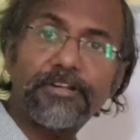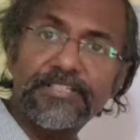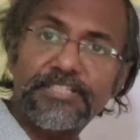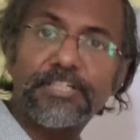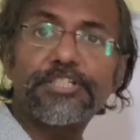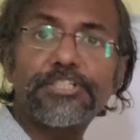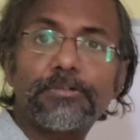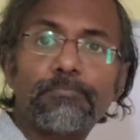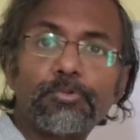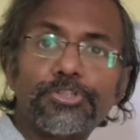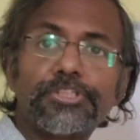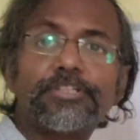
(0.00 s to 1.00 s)
a translational
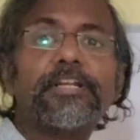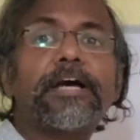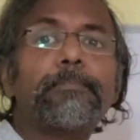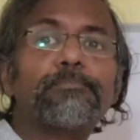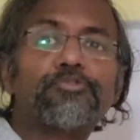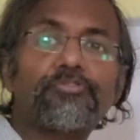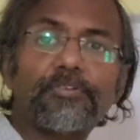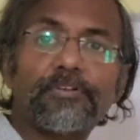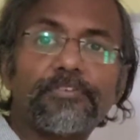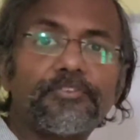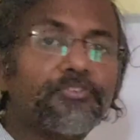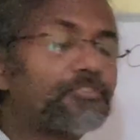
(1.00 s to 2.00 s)
motion, and
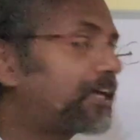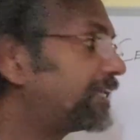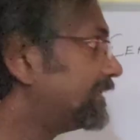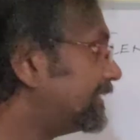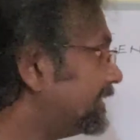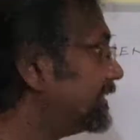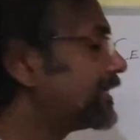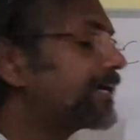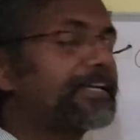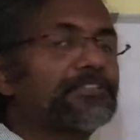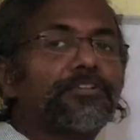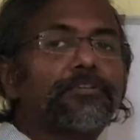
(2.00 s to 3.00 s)
this is a linear
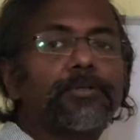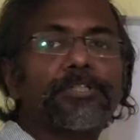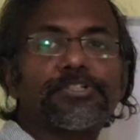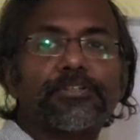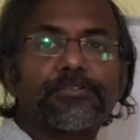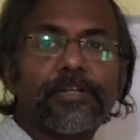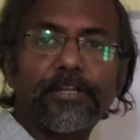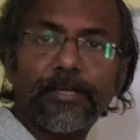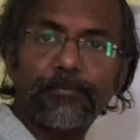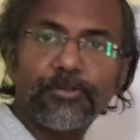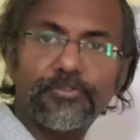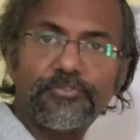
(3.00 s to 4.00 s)
acceleration that
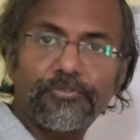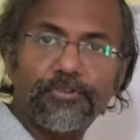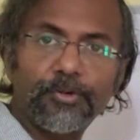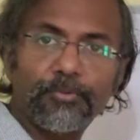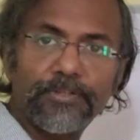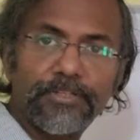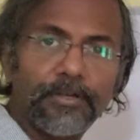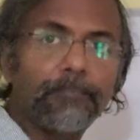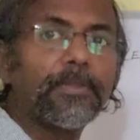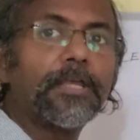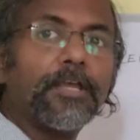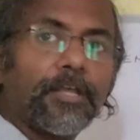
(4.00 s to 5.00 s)
I'm considering over here.
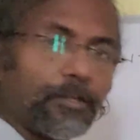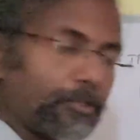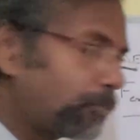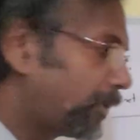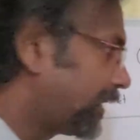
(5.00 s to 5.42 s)
Now,